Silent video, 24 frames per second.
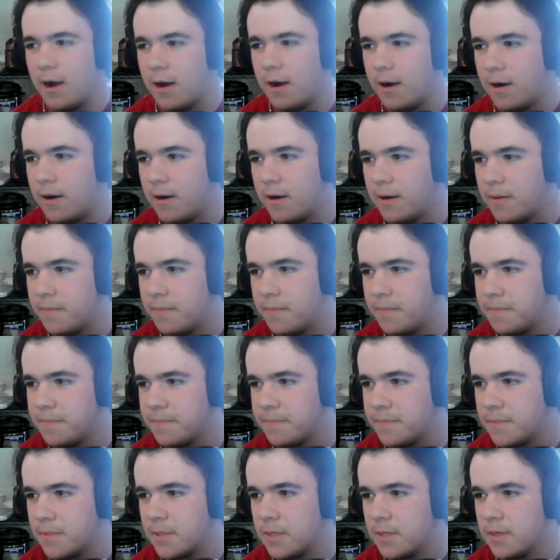um,
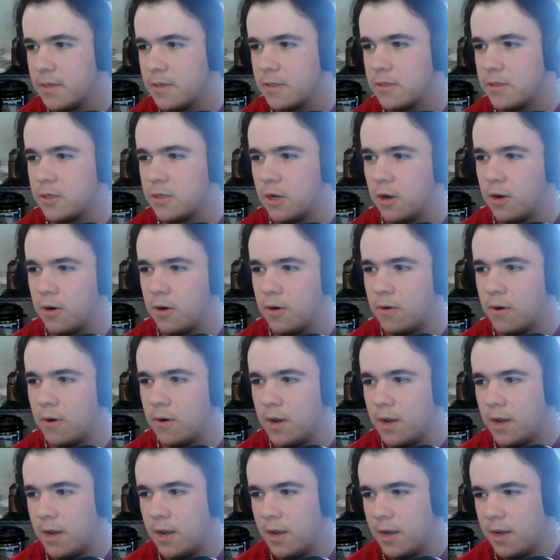so
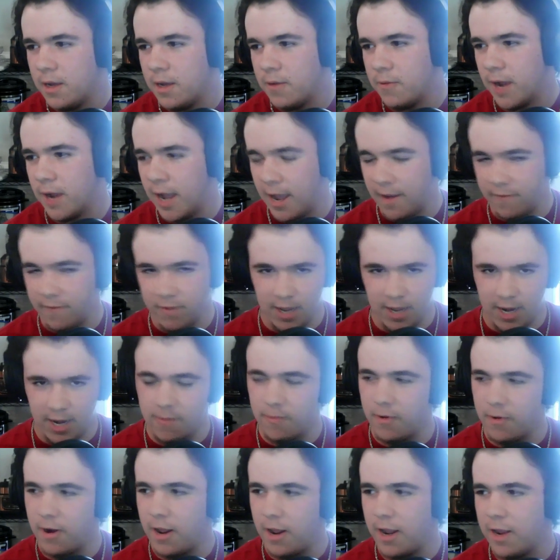we have the
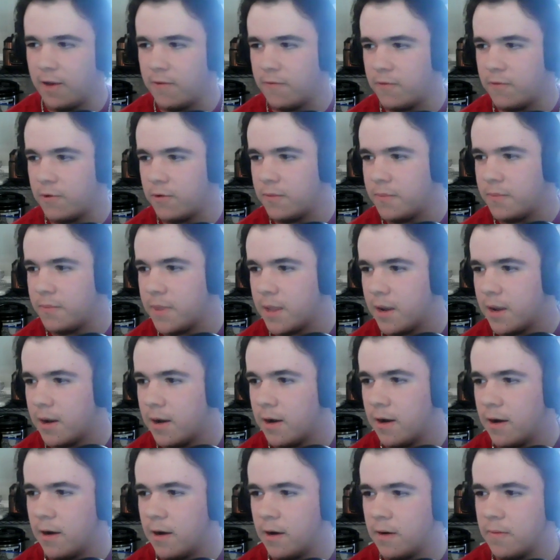hammer and anvil.
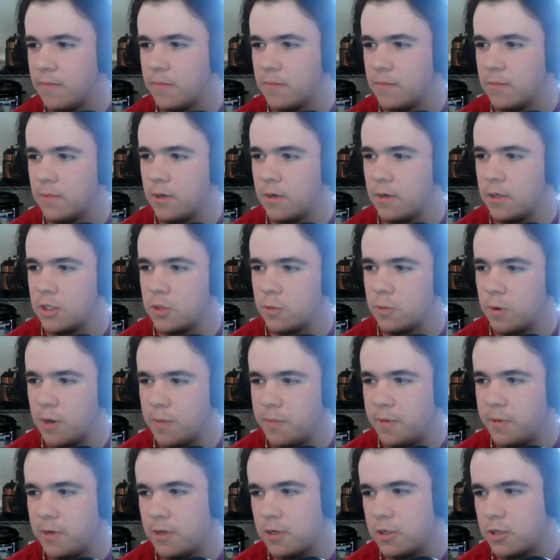Um,
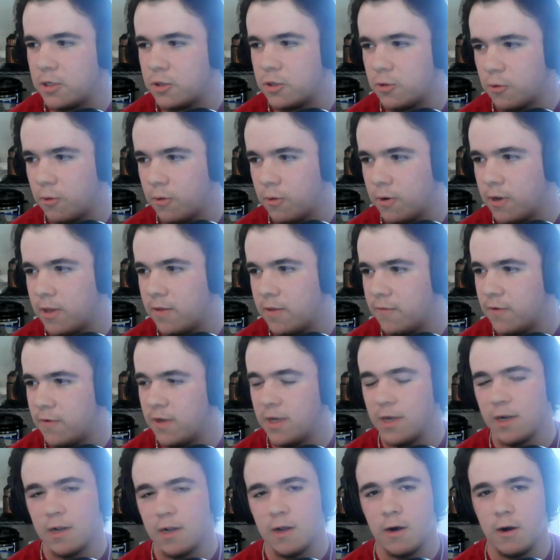Sweep and destroy the
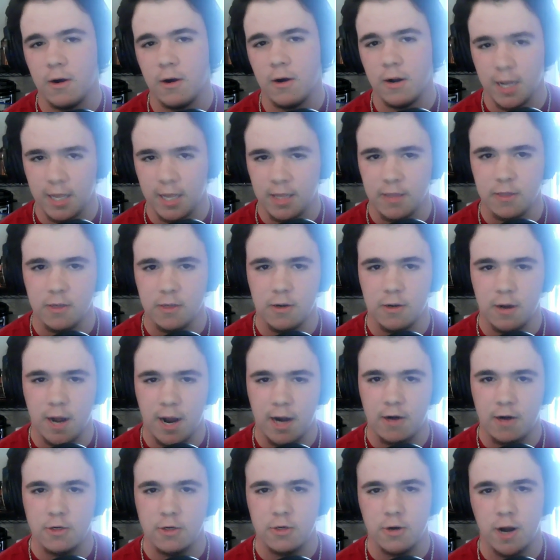Viet Cong in the
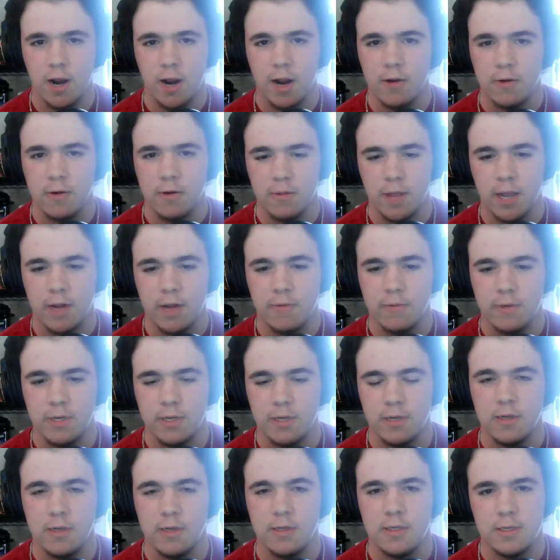Iron Triangle, like
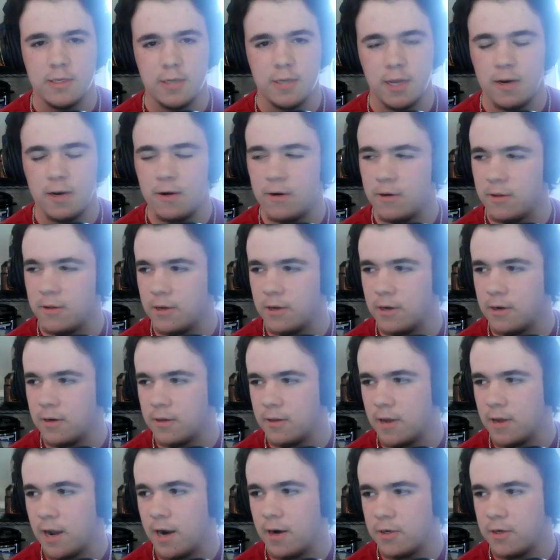we said earlier.
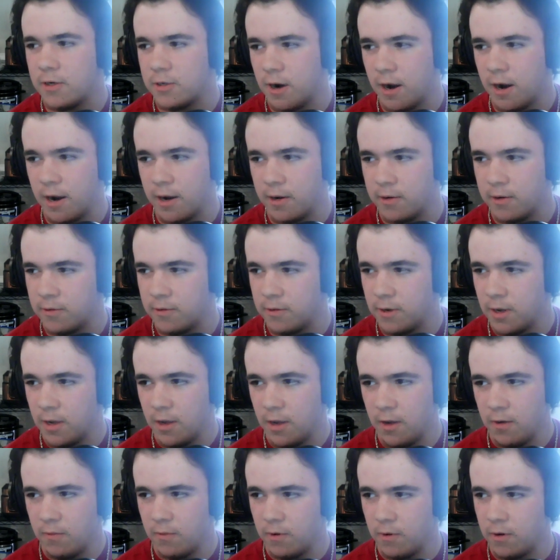The Iron Triangle,
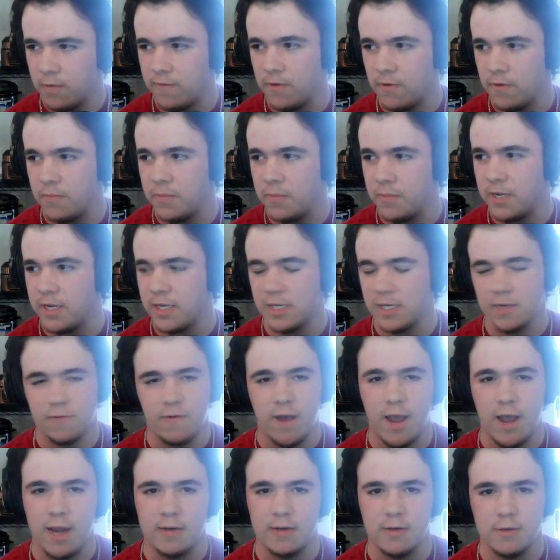one of the biggest
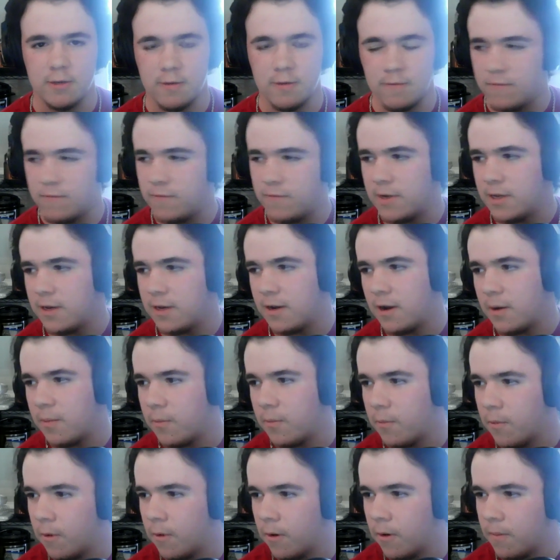factors of the Vietnam
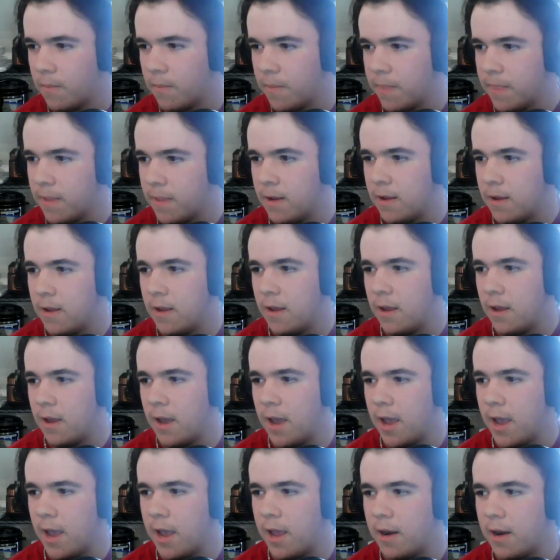War.
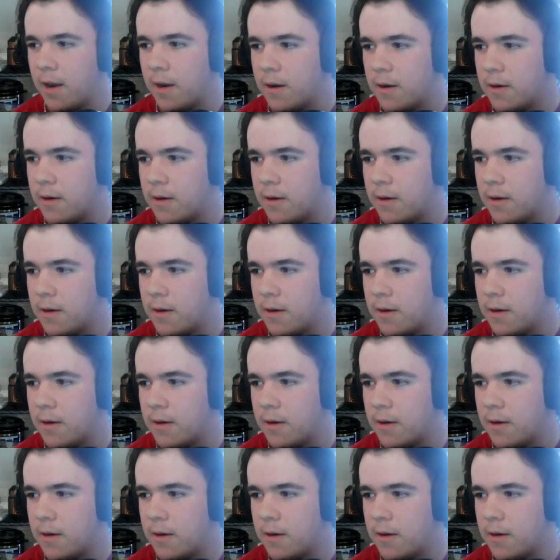And